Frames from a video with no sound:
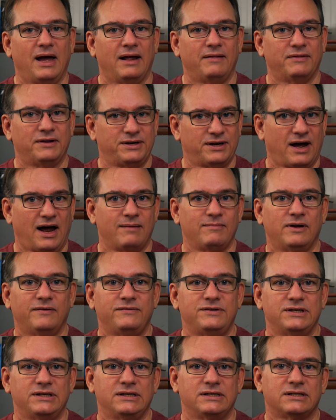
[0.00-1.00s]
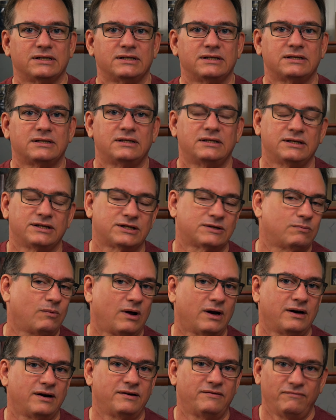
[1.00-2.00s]
and the time of Jesus, this
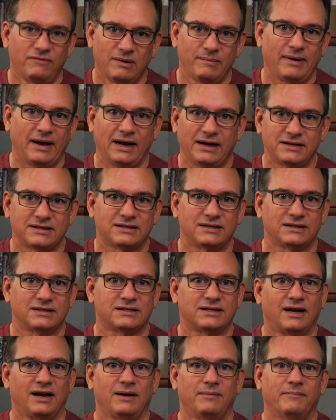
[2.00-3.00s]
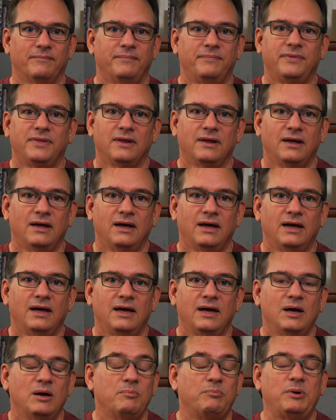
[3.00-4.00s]
one remains the same.
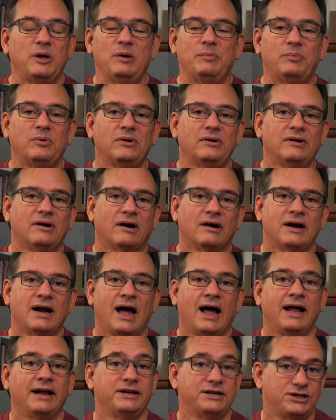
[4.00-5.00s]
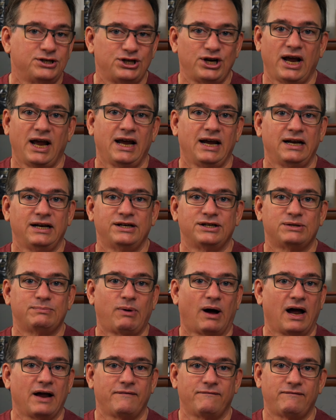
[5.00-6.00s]
People are not changed
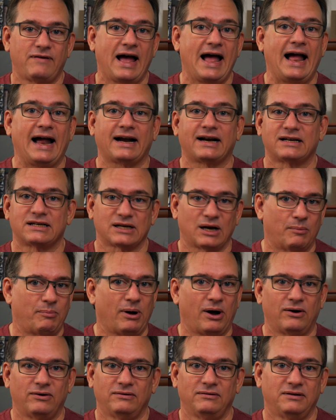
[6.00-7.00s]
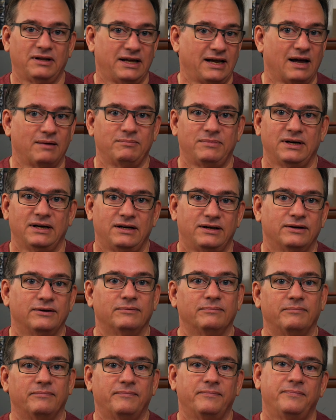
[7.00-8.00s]
by facts about the empty
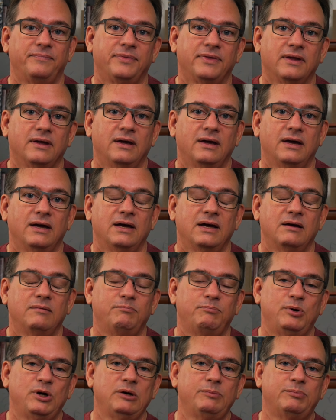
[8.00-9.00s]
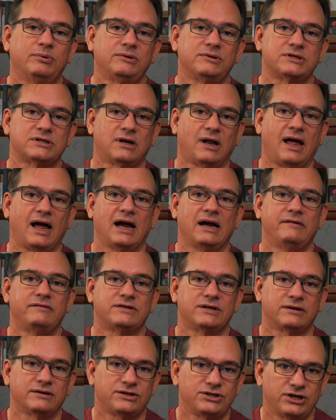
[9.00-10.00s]
tomb. People's
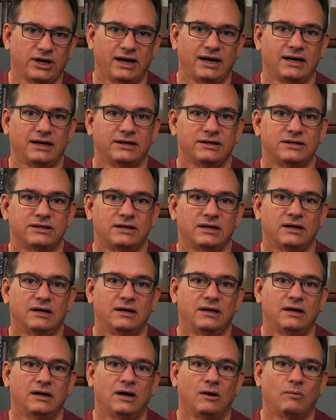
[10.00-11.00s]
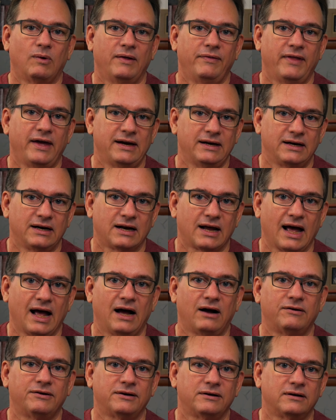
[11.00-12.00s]
lives are changed when they
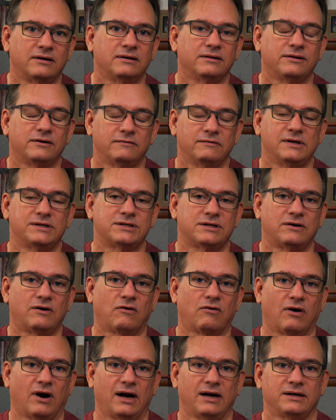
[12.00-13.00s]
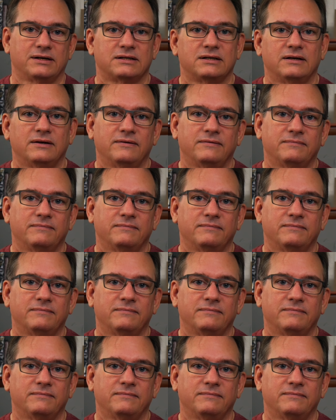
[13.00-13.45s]
encounter the risen Christ.